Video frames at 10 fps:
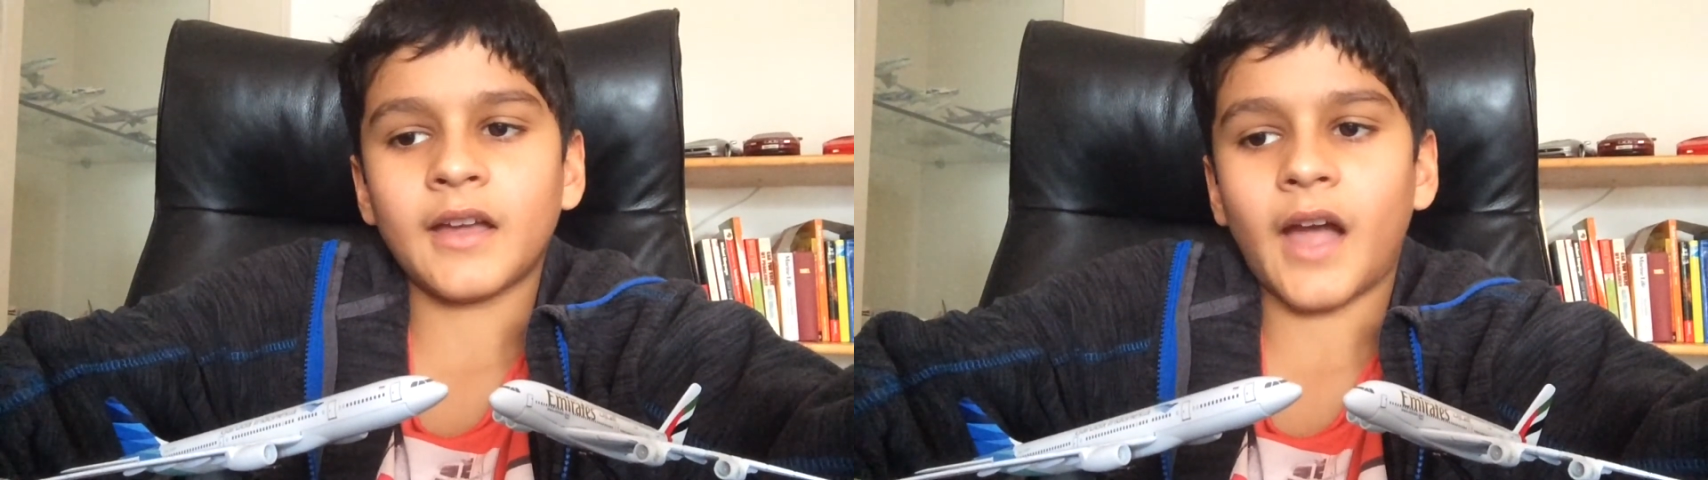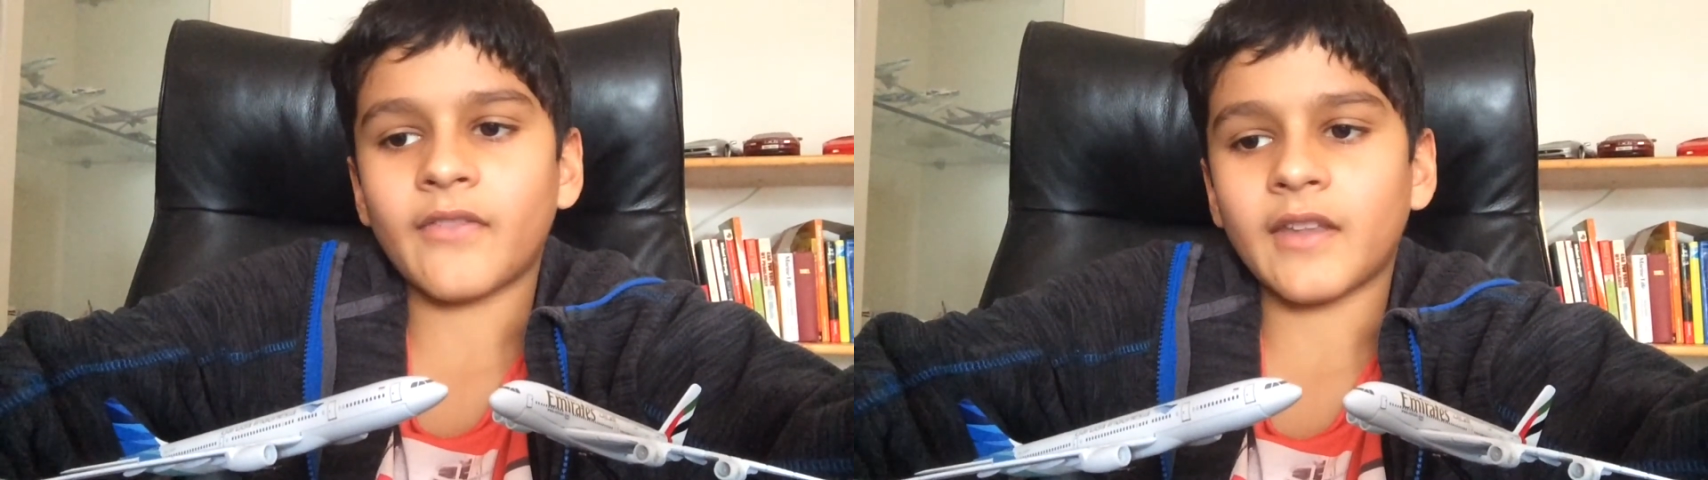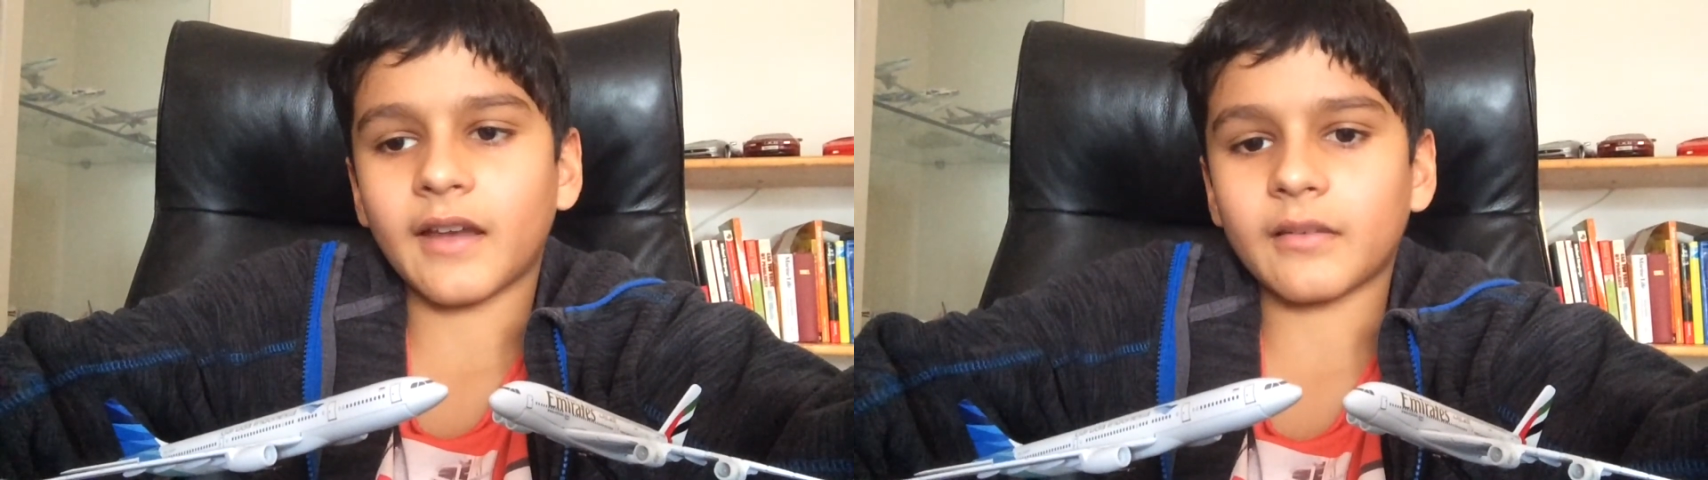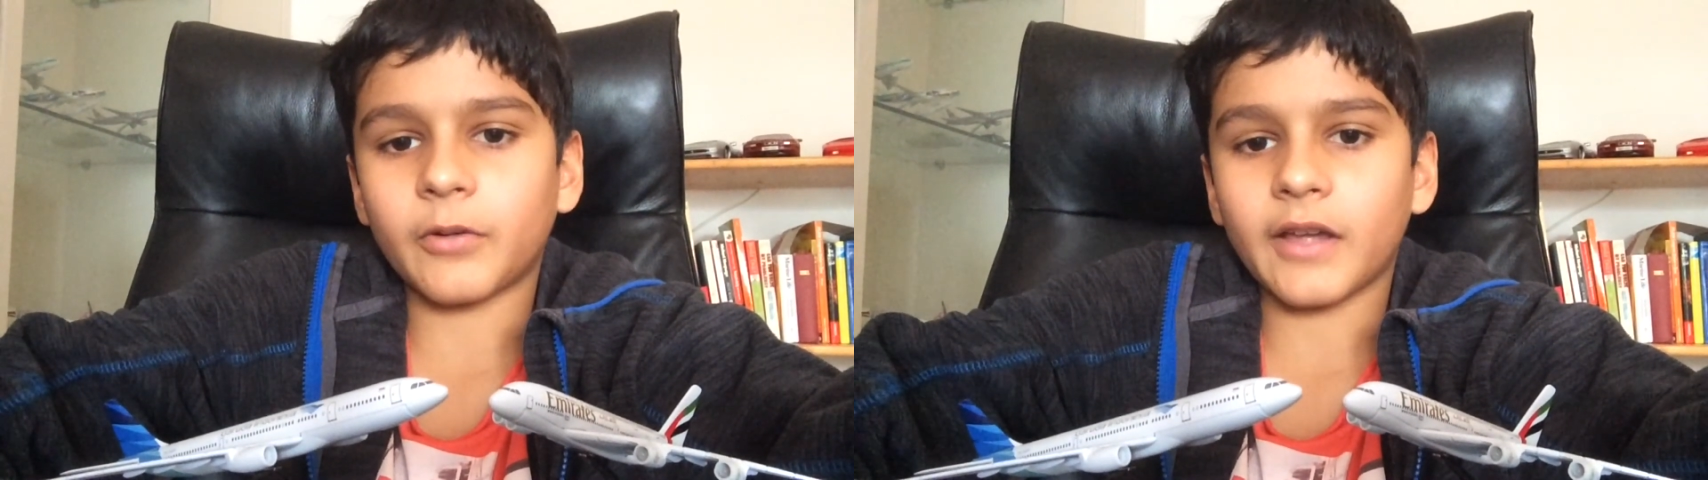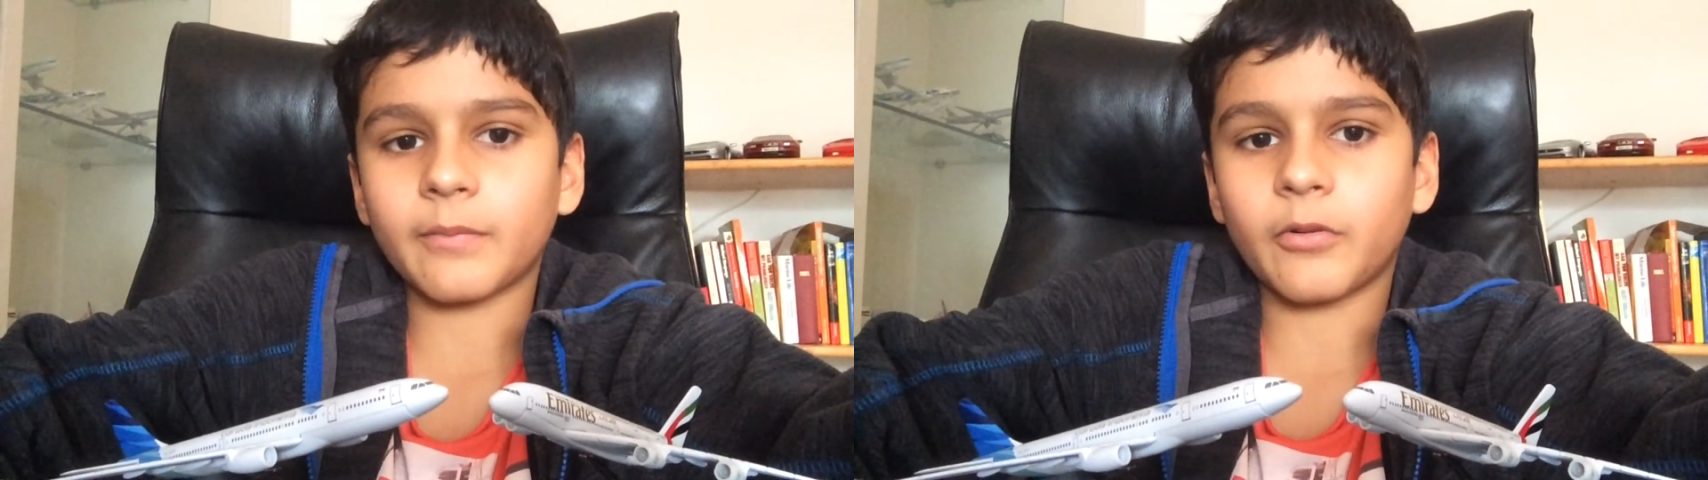and the next
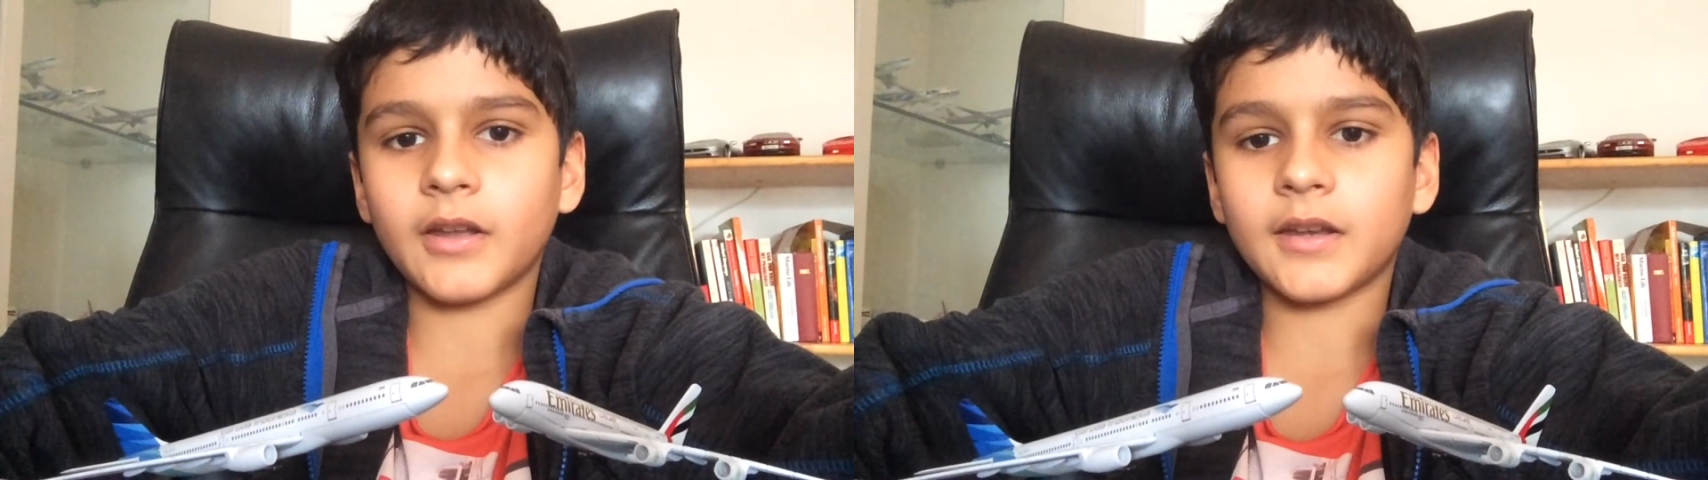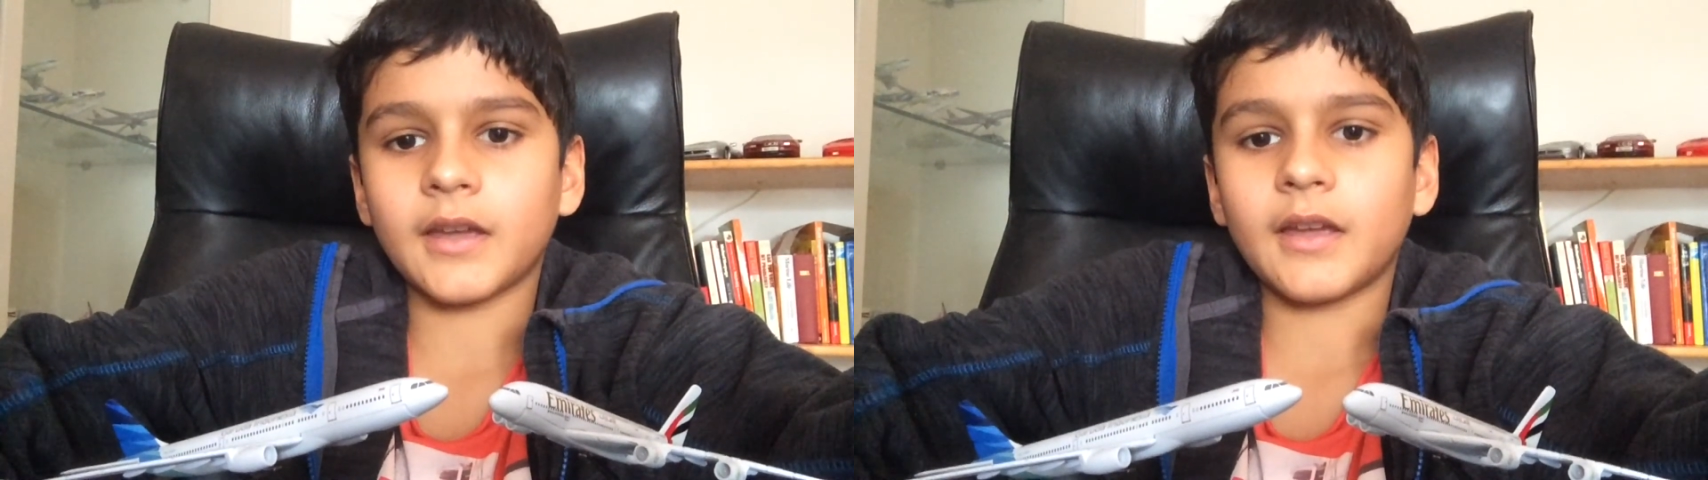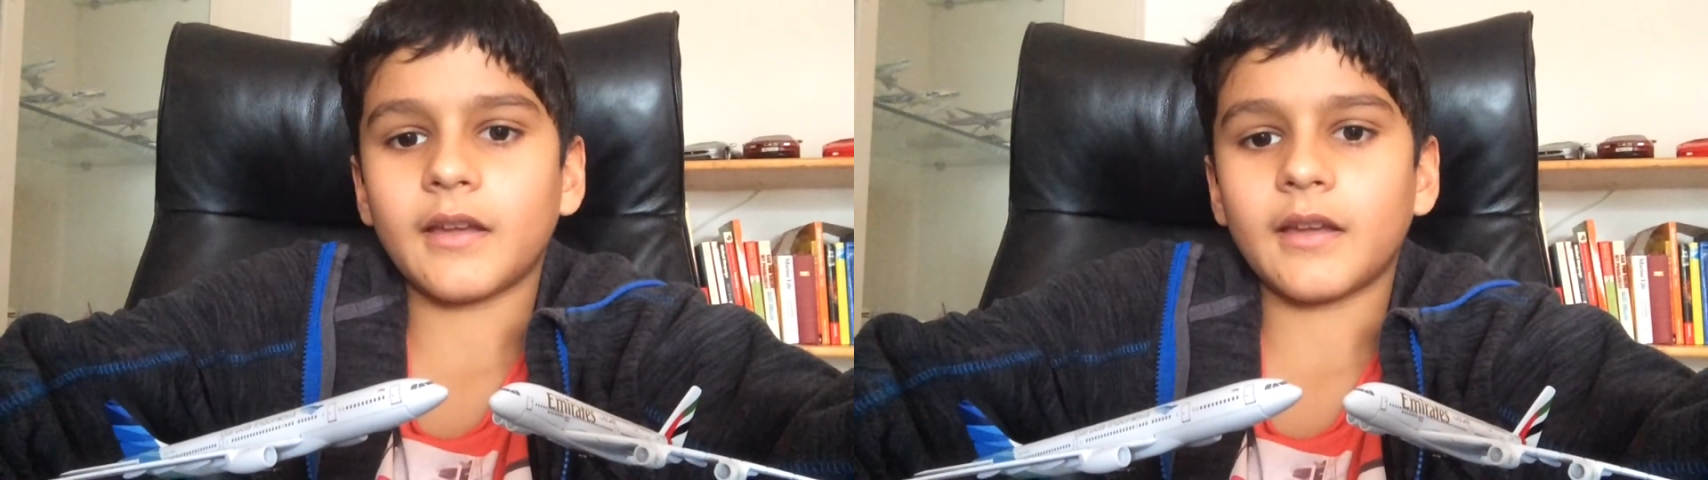price point